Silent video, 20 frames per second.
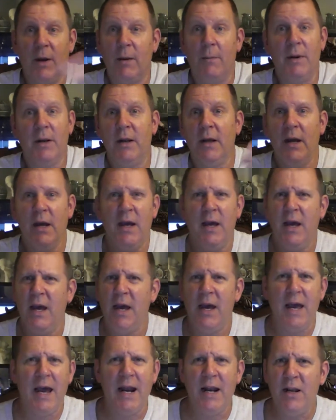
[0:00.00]
I mean,
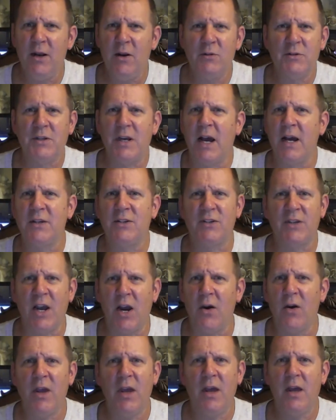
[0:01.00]
any of those guys
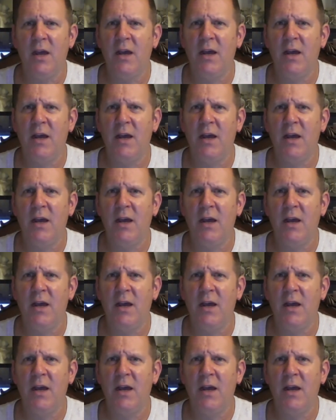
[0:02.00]
scare you?